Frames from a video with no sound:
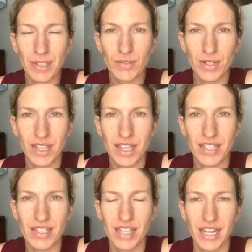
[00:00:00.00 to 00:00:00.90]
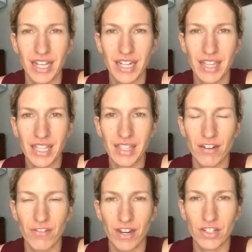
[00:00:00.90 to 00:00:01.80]
realize that anything that
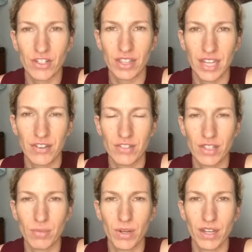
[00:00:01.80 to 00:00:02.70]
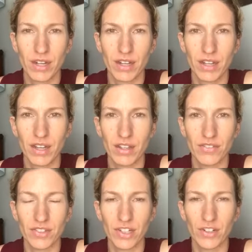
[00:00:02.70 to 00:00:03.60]
affects your life to the point of
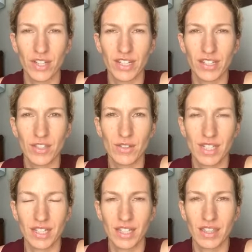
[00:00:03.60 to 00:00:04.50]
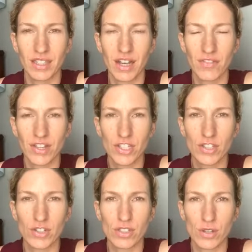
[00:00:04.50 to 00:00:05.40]
you know like like you said like the hot flashes that are
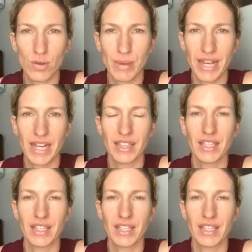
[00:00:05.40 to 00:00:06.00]
so bad that